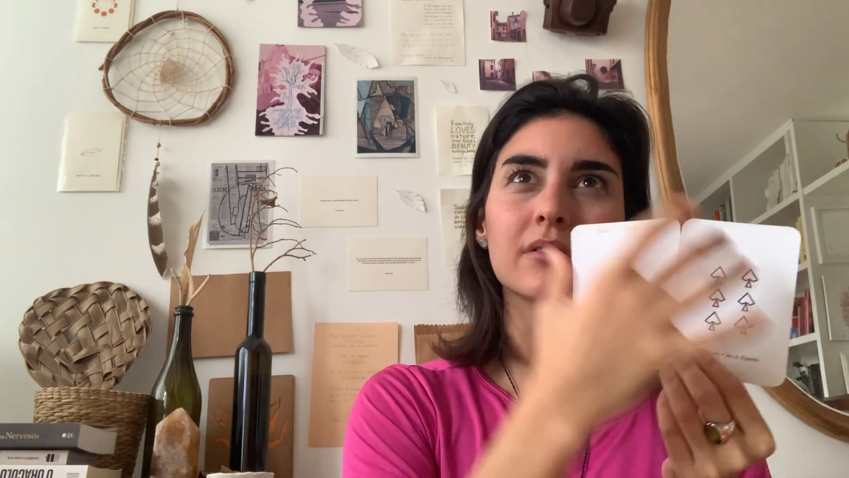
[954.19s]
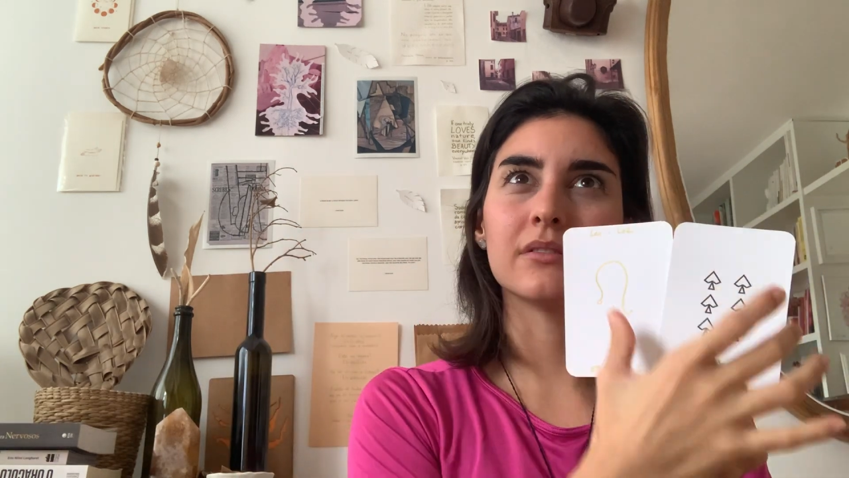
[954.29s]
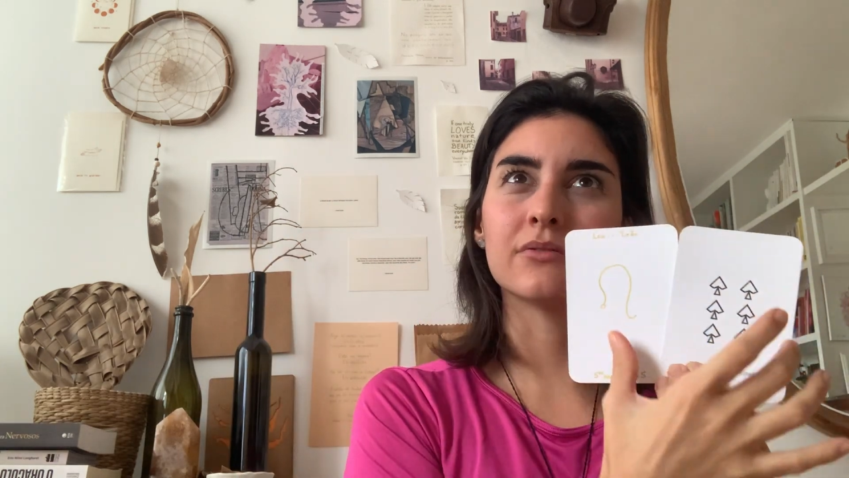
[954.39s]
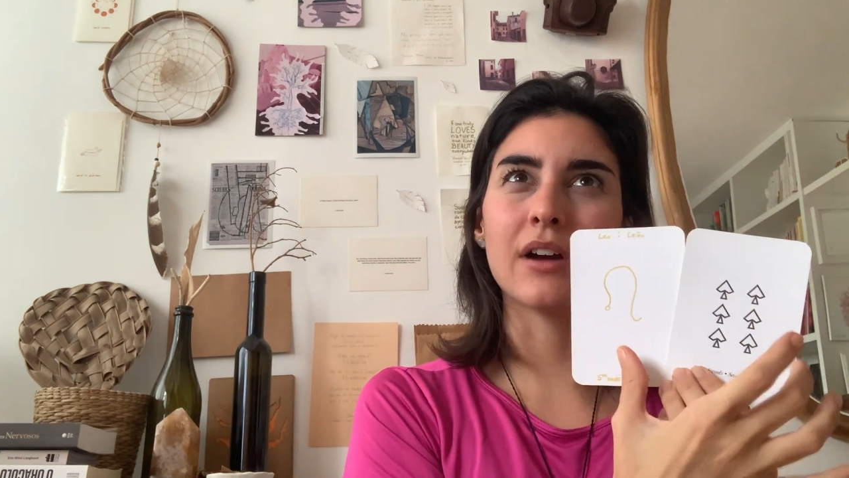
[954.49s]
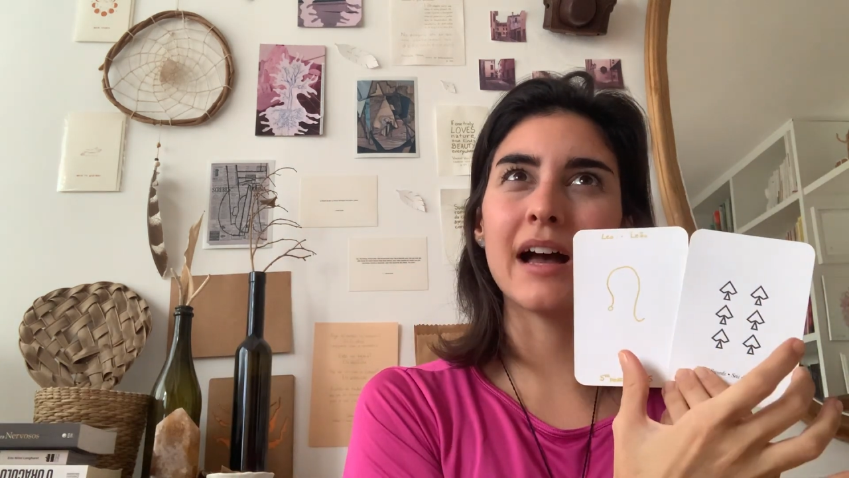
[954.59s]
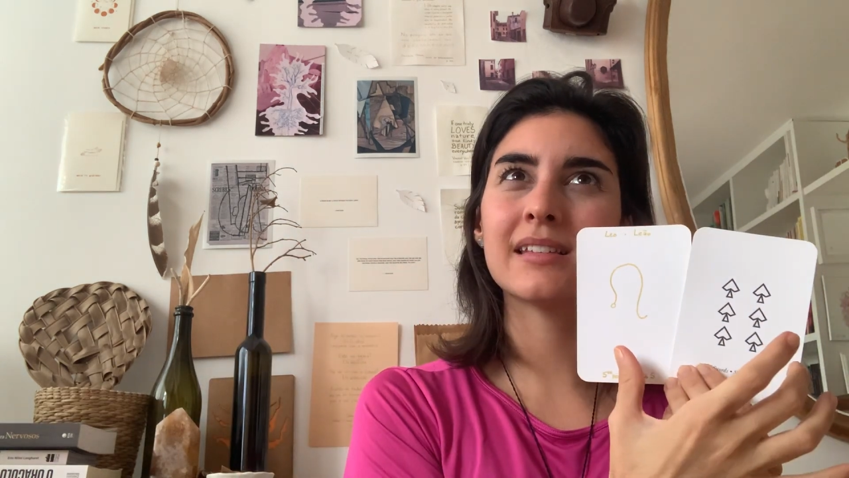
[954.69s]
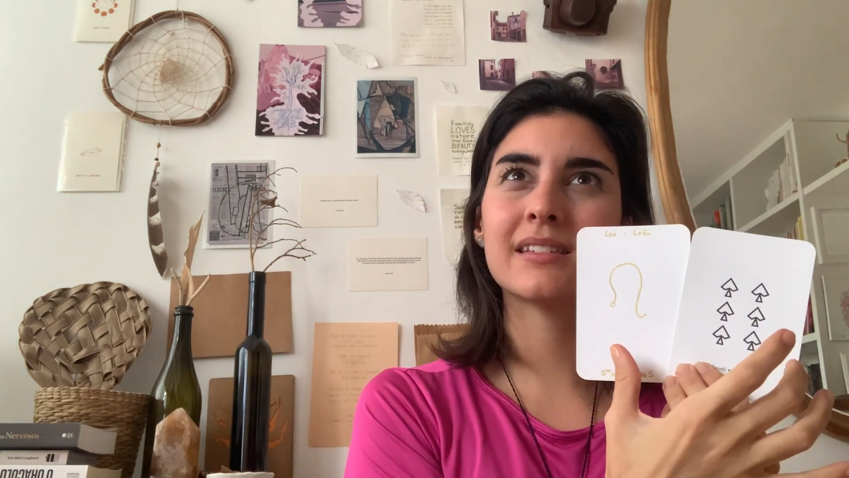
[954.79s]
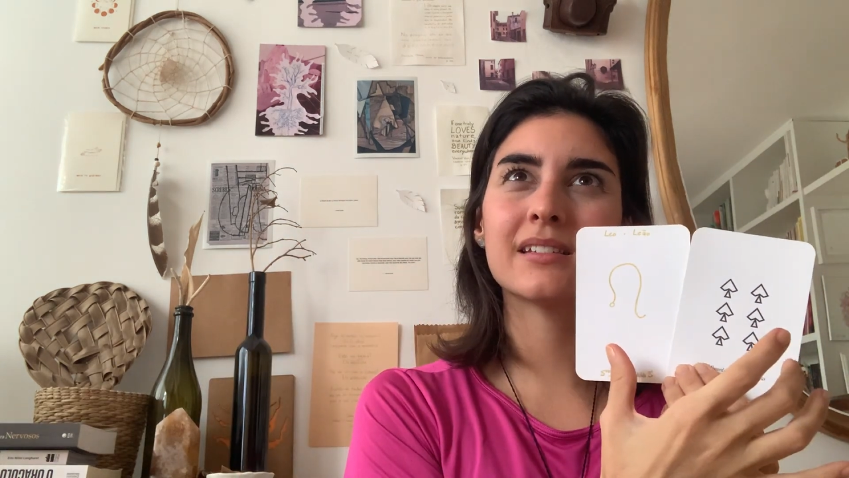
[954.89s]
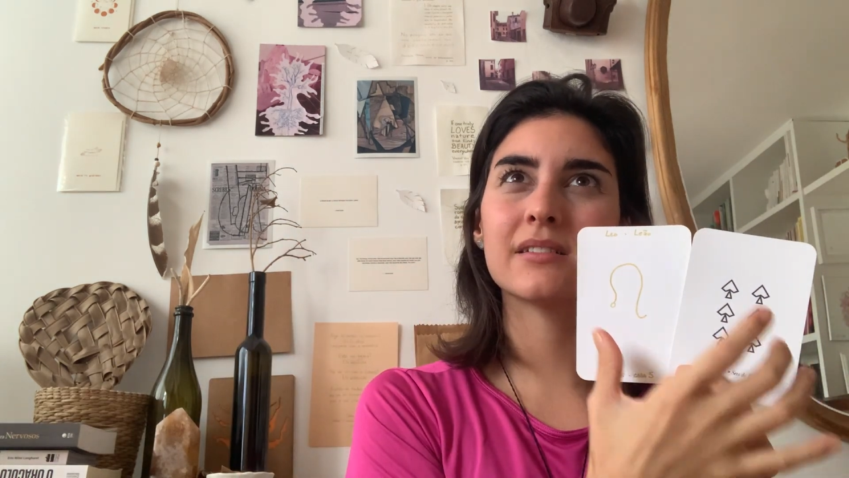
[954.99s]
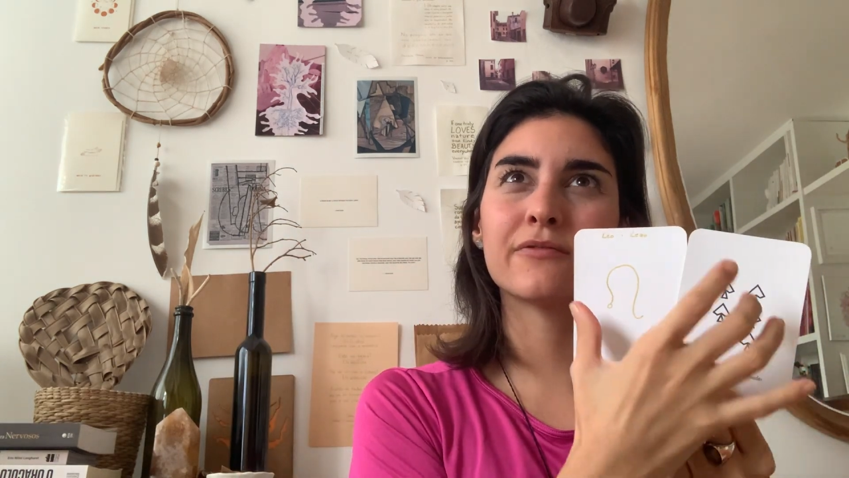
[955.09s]

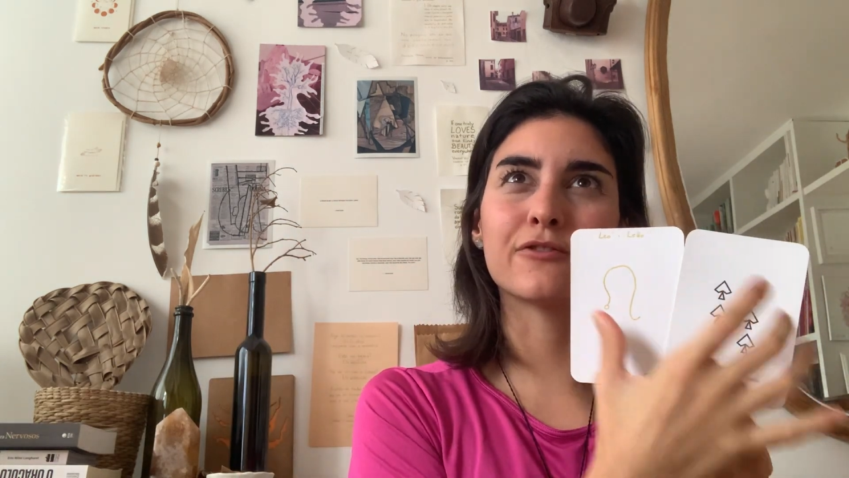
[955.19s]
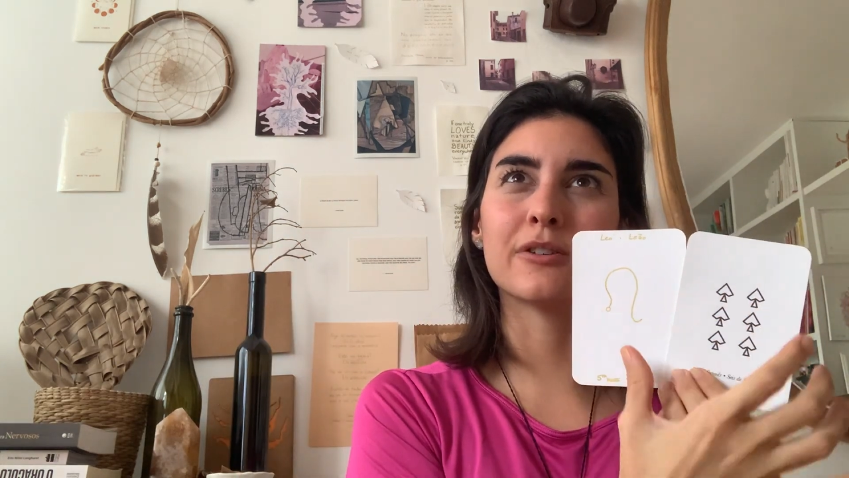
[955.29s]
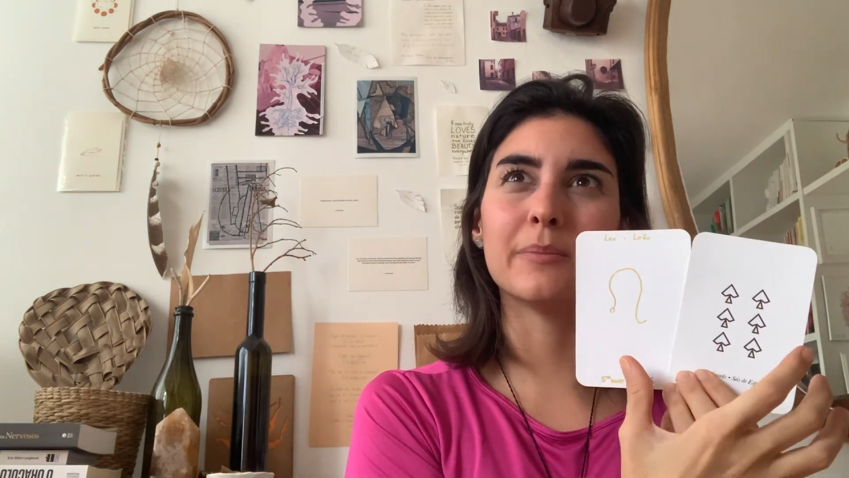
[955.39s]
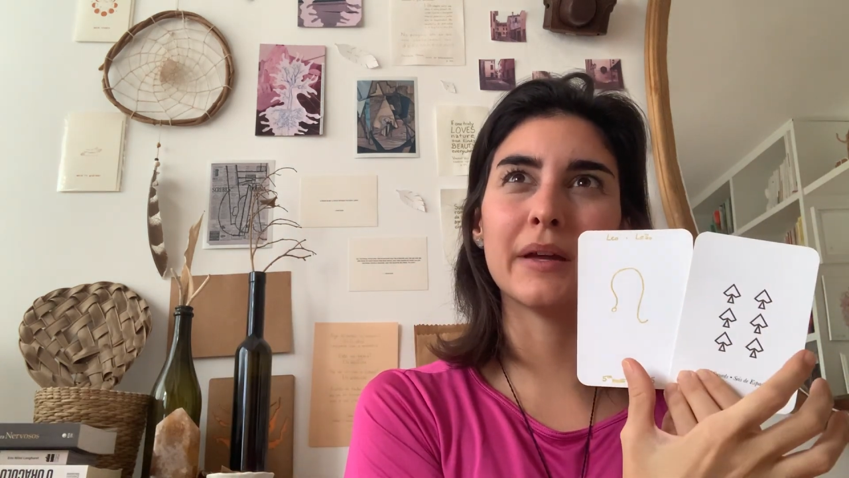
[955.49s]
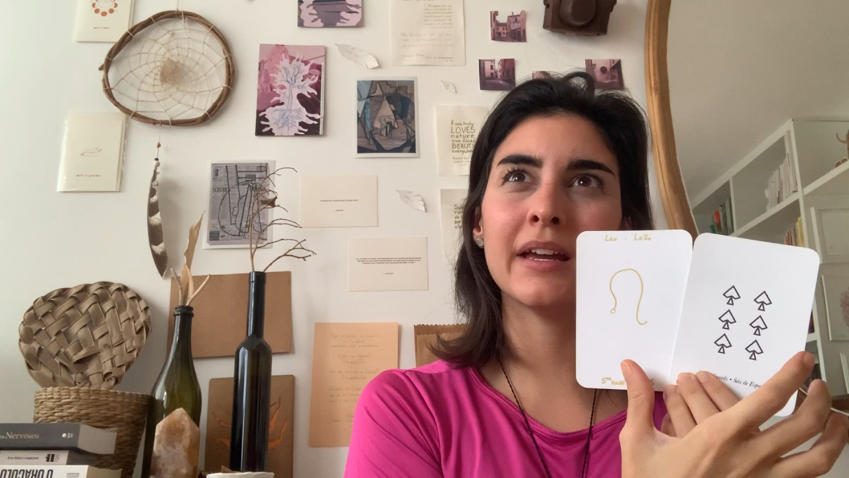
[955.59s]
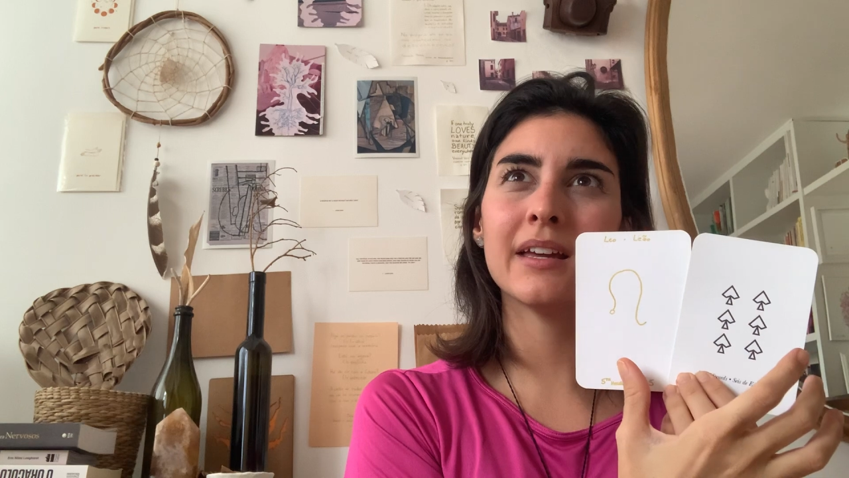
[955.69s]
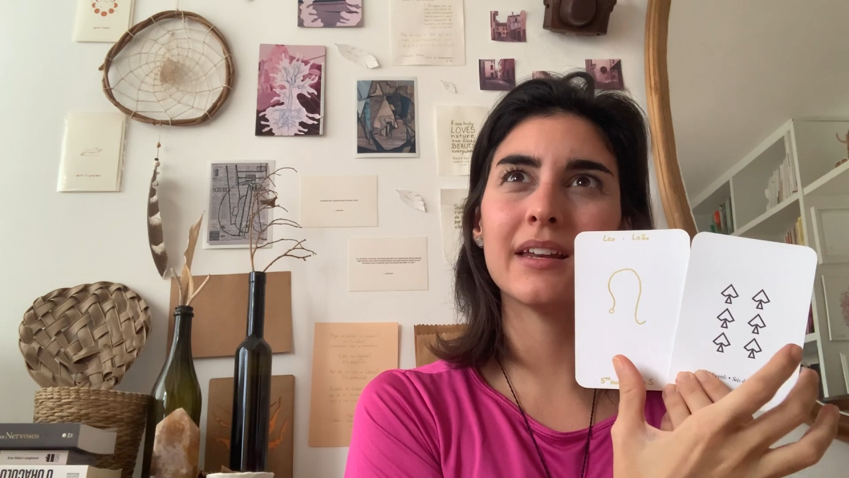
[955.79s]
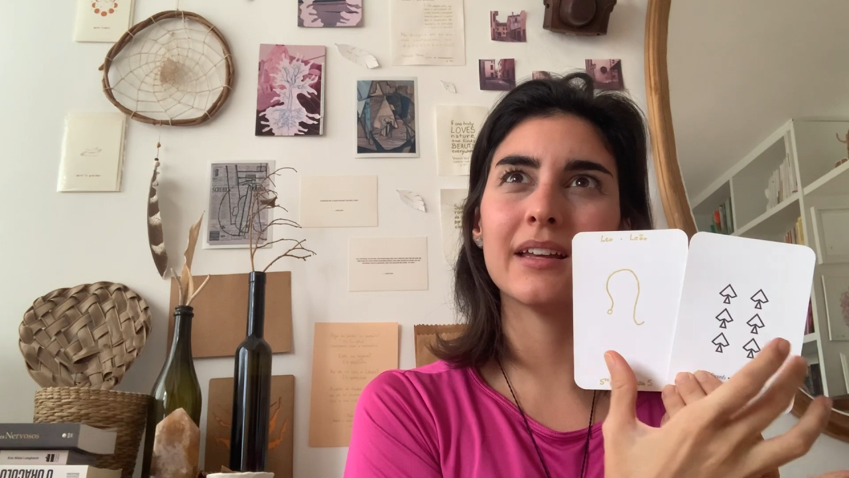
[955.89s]
rest for a bit.